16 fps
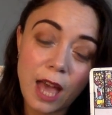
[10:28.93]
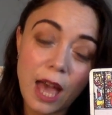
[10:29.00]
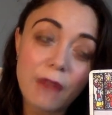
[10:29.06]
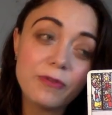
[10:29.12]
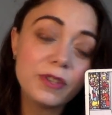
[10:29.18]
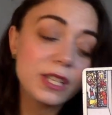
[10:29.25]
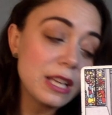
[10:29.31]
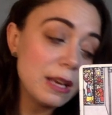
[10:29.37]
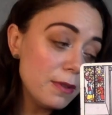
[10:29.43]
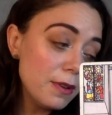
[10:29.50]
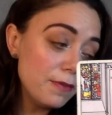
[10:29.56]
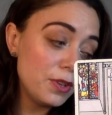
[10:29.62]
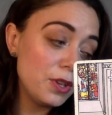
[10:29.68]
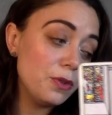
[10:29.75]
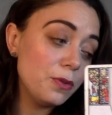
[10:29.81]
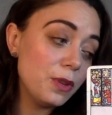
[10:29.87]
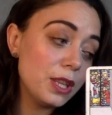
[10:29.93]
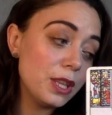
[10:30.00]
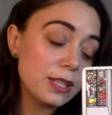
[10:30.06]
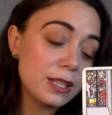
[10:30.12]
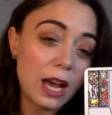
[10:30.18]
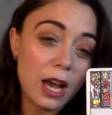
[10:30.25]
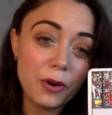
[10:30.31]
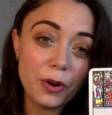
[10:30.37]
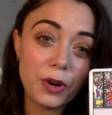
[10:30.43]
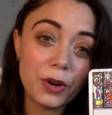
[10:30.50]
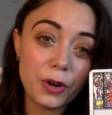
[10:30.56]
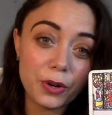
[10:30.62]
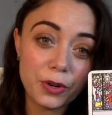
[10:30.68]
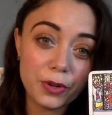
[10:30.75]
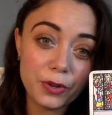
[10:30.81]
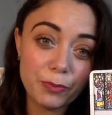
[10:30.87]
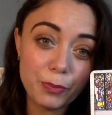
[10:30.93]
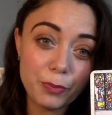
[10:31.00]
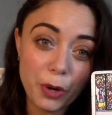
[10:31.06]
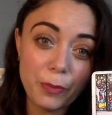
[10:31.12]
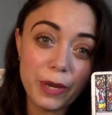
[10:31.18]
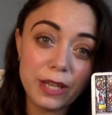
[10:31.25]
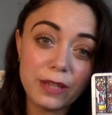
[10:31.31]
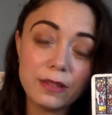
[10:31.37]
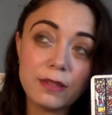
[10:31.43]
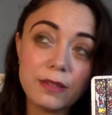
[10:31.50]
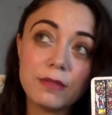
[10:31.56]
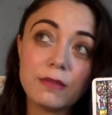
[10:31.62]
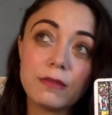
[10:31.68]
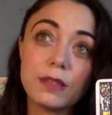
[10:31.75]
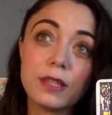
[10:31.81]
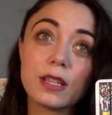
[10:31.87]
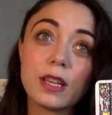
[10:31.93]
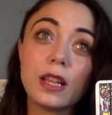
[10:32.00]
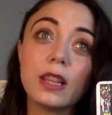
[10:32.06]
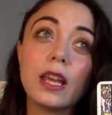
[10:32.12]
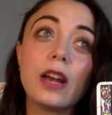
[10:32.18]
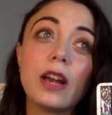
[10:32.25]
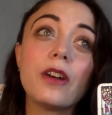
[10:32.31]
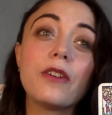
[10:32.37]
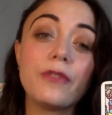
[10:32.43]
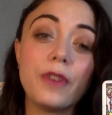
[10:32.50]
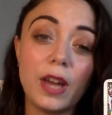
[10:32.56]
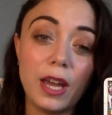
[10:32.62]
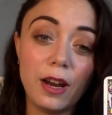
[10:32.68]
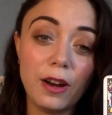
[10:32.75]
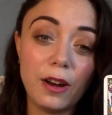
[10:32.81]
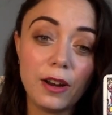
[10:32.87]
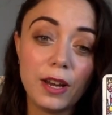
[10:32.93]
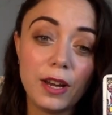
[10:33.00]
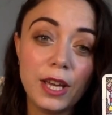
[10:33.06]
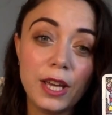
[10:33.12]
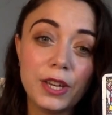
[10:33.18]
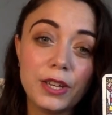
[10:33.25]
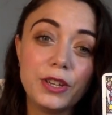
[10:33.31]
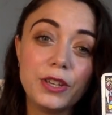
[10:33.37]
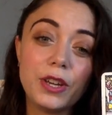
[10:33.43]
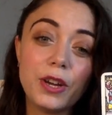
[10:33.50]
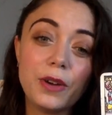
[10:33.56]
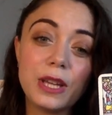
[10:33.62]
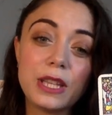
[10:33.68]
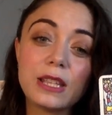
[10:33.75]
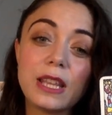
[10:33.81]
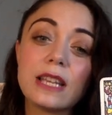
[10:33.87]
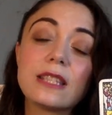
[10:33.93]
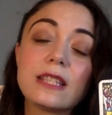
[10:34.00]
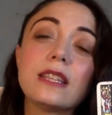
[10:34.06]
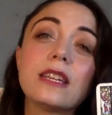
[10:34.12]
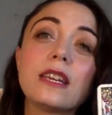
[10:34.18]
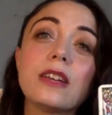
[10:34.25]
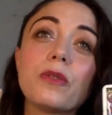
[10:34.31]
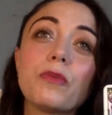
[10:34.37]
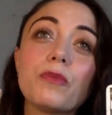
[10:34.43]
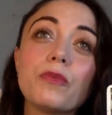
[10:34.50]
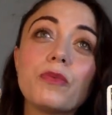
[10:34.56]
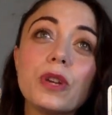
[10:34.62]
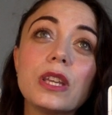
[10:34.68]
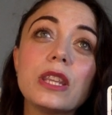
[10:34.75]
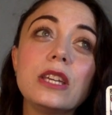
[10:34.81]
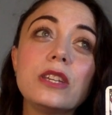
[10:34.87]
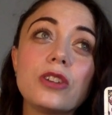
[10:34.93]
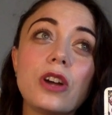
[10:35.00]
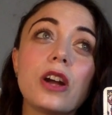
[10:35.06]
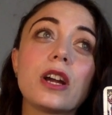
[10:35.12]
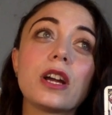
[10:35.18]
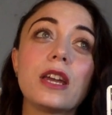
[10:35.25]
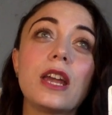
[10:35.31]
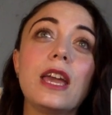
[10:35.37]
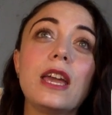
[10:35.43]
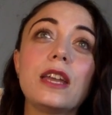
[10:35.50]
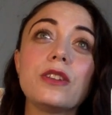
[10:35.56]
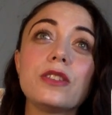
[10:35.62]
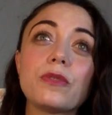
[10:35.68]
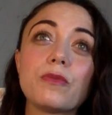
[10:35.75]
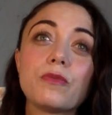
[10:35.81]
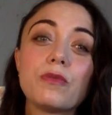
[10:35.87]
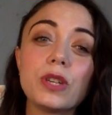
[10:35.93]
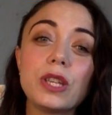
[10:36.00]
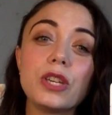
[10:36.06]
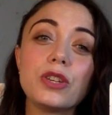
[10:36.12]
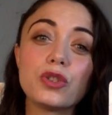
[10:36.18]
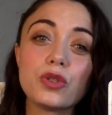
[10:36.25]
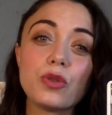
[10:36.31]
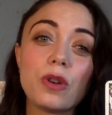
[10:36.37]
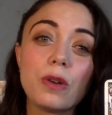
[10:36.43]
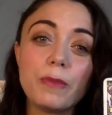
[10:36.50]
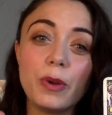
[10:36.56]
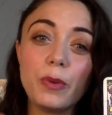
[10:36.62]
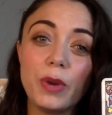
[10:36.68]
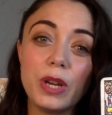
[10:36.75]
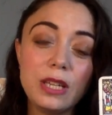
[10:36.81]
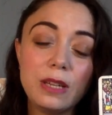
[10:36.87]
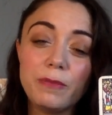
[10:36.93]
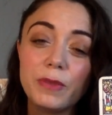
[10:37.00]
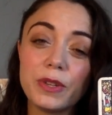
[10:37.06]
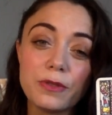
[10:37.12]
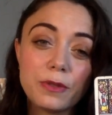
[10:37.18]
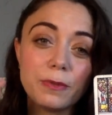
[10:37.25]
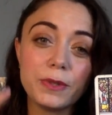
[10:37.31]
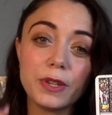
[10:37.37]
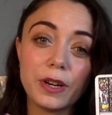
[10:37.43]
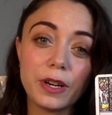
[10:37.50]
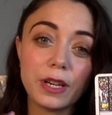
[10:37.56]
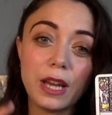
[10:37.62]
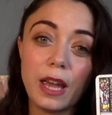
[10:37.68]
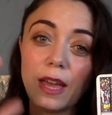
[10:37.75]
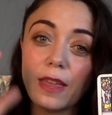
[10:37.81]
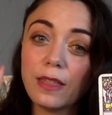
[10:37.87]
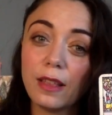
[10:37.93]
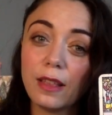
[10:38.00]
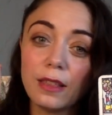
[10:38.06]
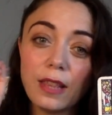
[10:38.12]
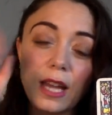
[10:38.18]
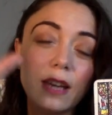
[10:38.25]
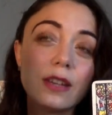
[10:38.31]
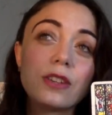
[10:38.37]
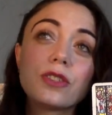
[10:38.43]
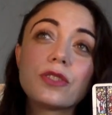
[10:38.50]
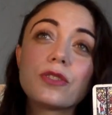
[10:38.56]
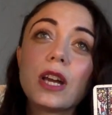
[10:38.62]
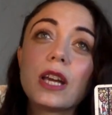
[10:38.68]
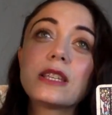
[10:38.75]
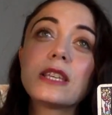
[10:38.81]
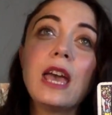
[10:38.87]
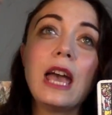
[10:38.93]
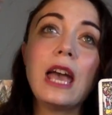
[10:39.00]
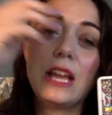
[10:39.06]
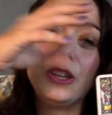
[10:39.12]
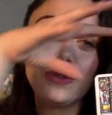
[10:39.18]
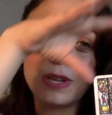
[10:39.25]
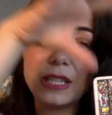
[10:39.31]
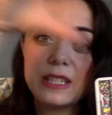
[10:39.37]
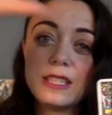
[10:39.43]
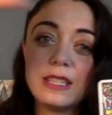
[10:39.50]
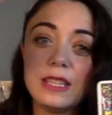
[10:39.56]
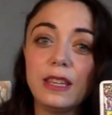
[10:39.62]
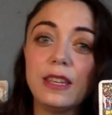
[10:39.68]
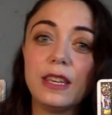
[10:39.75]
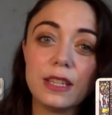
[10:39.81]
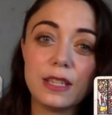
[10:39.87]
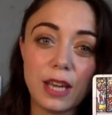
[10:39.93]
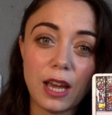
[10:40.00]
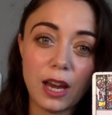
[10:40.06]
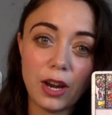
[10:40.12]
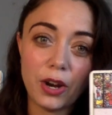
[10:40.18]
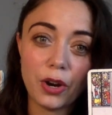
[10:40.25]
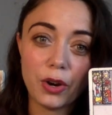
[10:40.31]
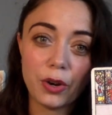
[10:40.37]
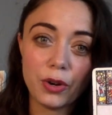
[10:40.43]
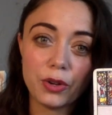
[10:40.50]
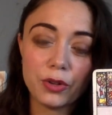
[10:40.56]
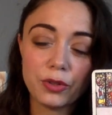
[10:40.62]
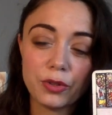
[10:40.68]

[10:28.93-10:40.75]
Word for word: and for some of you, this tower moment, this clarifier, you know, it's like sitting in a really dark night, and it's a really stormy, windy, miserable dark night, and the lightning strikes and you can see the entire